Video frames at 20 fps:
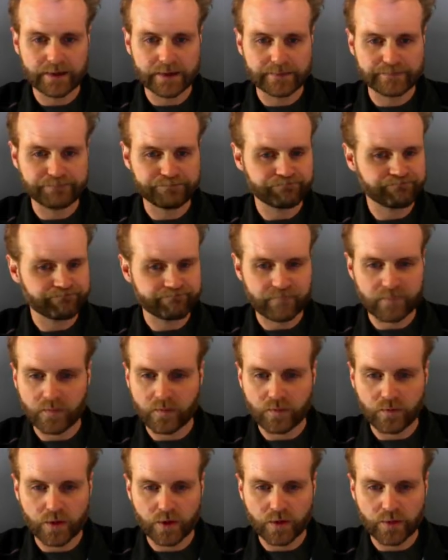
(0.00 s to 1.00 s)
it.
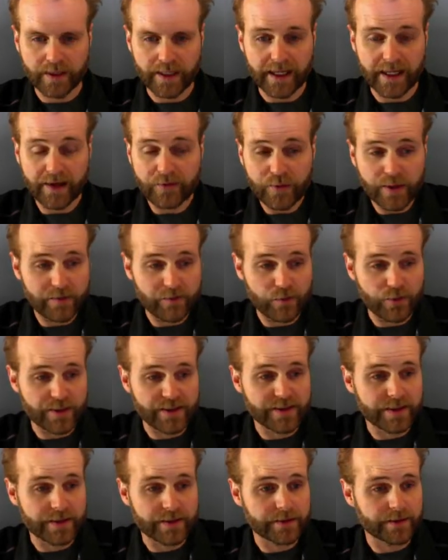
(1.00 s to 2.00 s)
What do we have? We have a
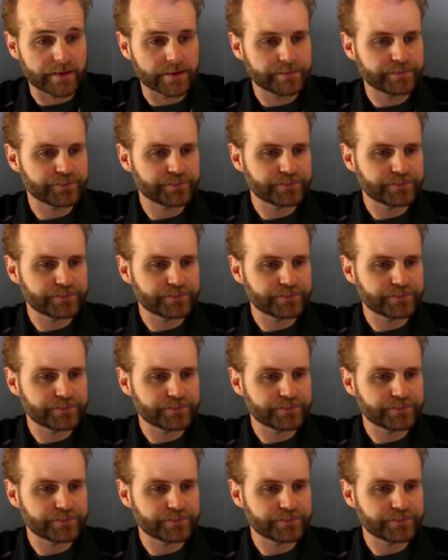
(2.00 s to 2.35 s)
resistor.